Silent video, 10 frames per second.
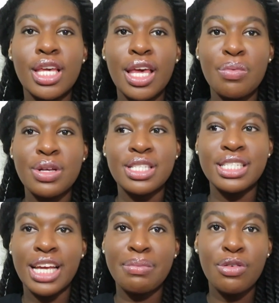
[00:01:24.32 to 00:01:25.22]
it was
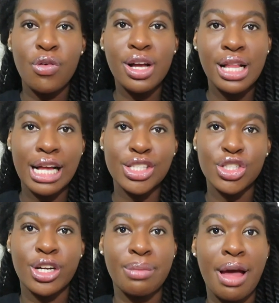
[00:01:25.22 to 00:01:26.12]
the day before
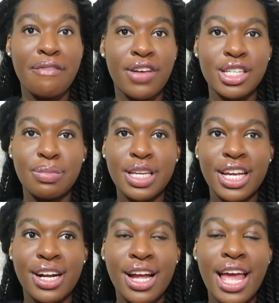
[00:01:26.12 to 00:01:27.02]
classes started my freshman
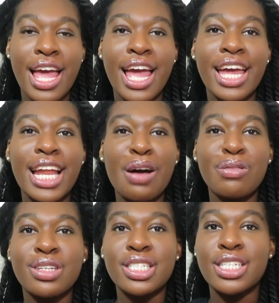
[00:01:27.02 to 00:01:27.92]
year and I
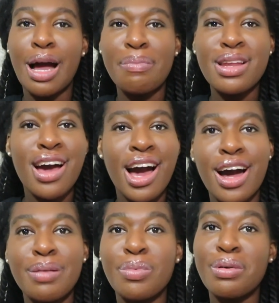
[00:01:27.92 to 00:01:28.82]
was chopping it
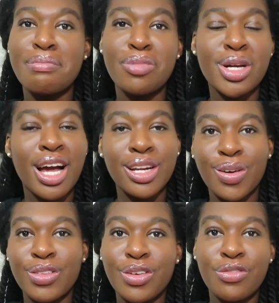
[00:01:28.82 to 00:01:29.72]
up with
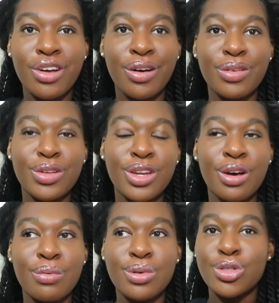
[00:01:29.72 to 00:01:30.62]
Brianna on the phone you
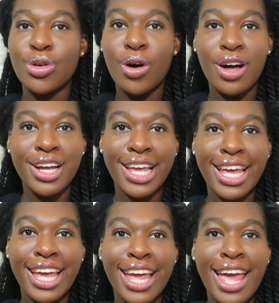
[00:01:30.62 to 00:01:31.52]
know we're
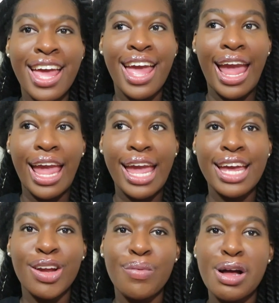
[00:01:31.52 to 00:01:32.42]
talking
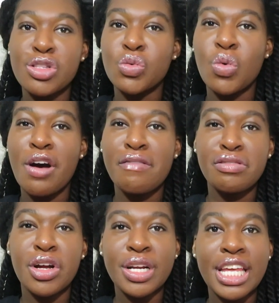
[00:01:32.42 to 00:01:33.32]
and around
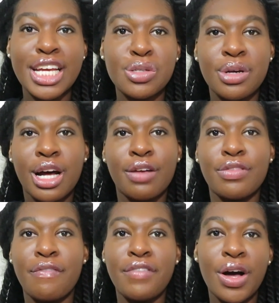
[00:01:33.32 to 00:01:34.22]
12:30 ish we got
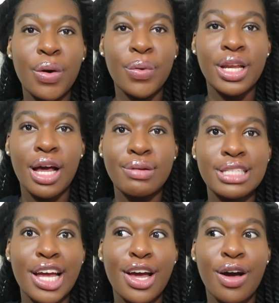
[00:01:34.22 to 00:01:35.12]
off the phone and I
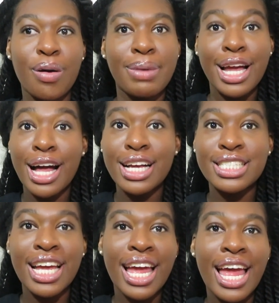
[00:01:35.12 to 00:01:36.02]
was like oh my gosh